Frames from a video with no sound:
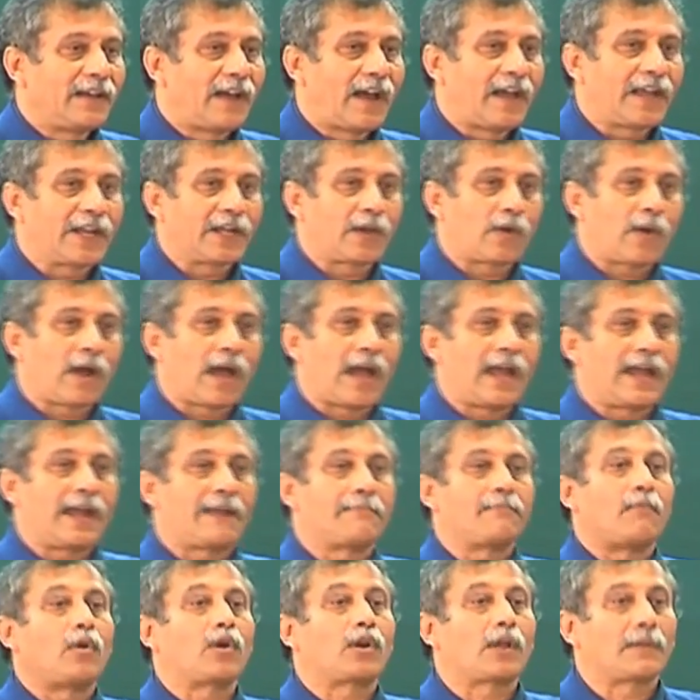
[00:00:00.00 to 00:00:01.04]
I, requ I
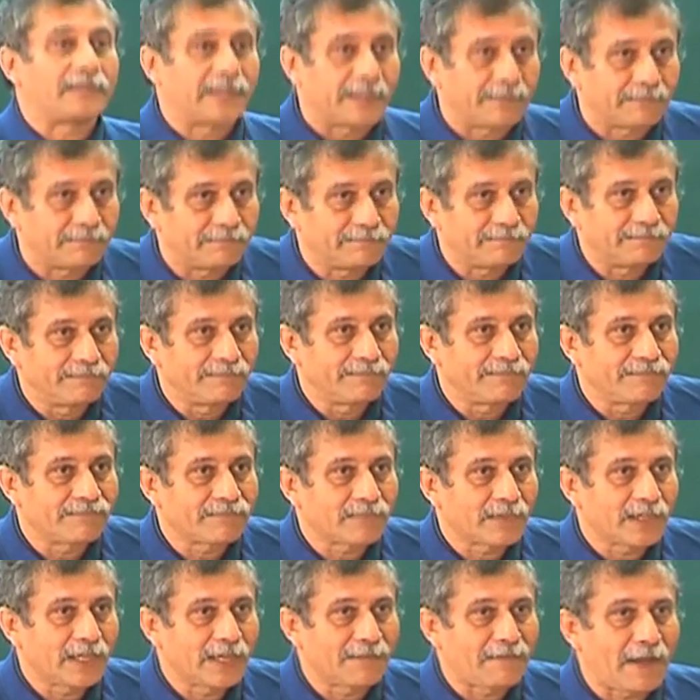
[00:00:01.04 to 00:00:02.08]
had more of them.
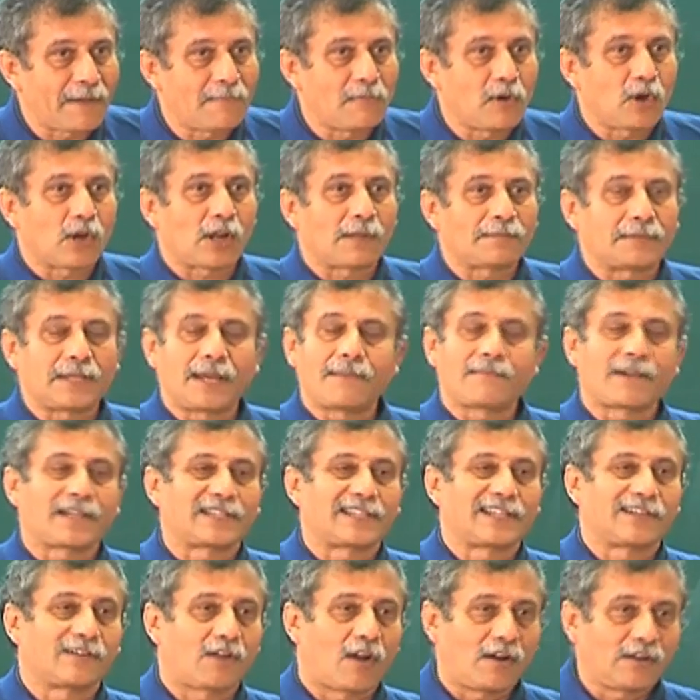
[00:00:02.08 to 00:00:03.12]
If I have more of them,
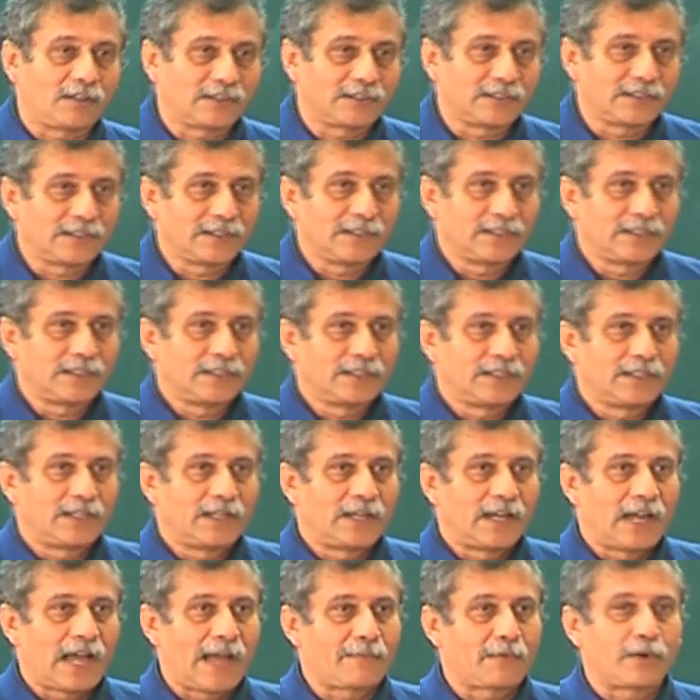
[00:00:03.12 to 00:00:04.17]
nothing wrong.
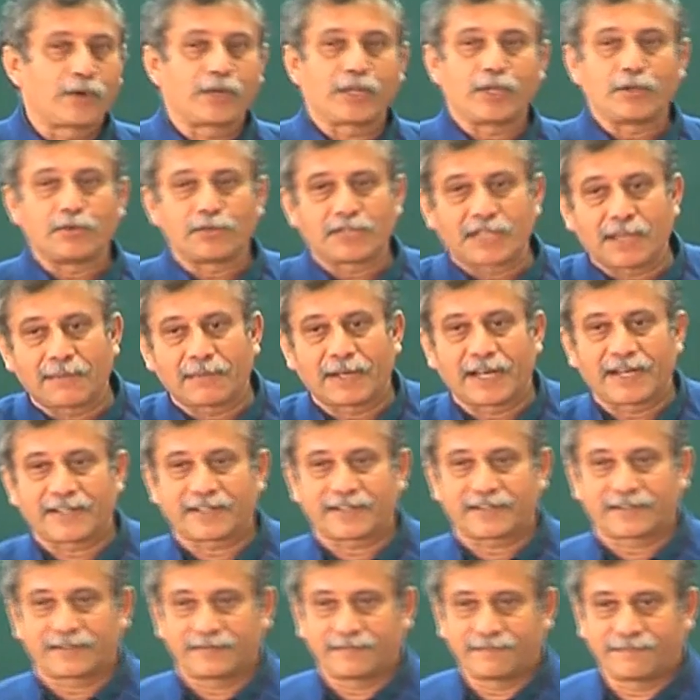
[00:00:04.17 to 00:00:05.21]
I am going to use them later.
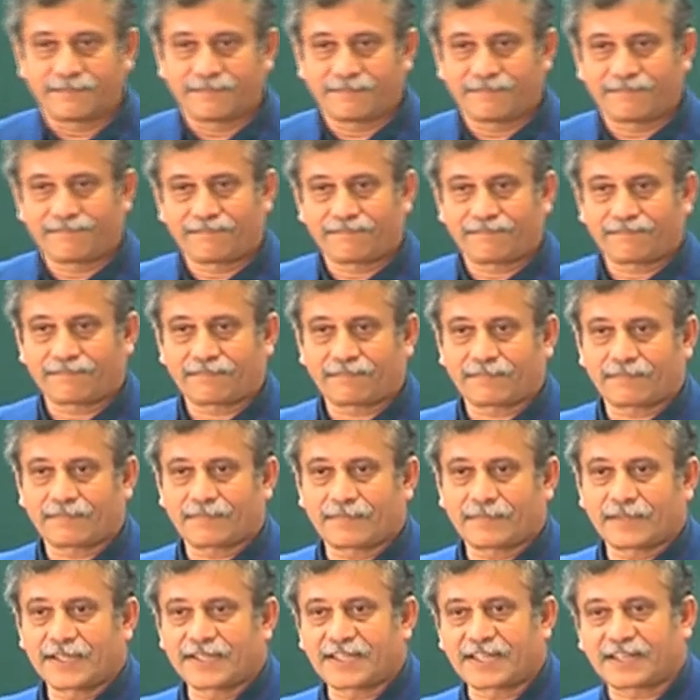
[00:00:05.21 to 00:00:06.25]

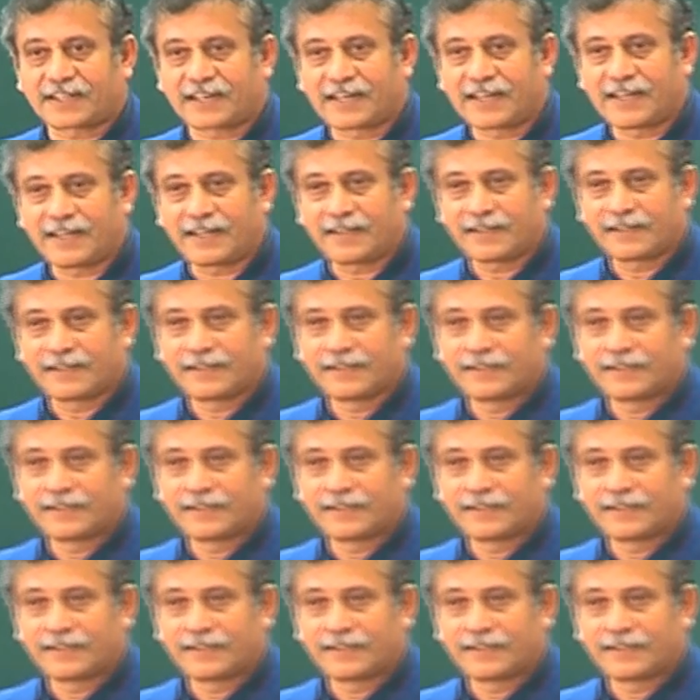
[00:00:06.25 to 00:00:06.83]
Is it clear?